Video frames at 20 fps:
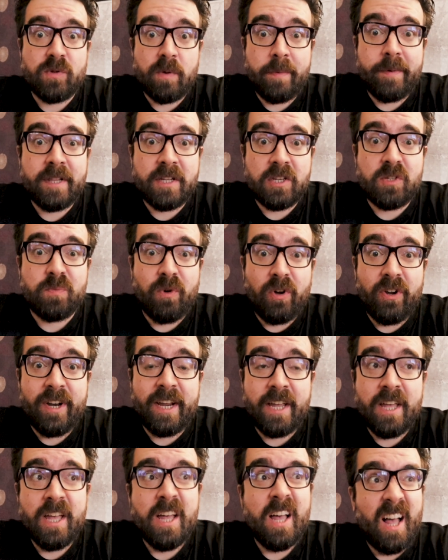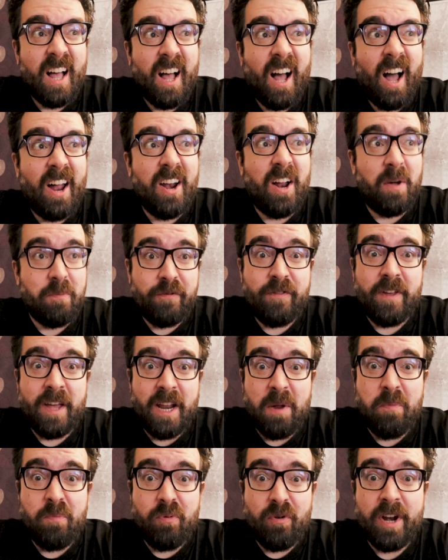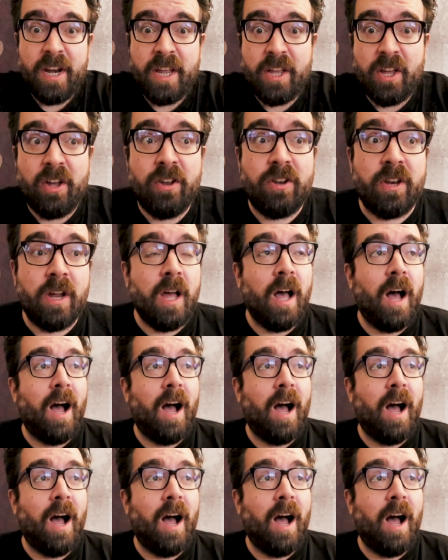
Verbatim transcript: swimming this morning and I'm feeling pretty good.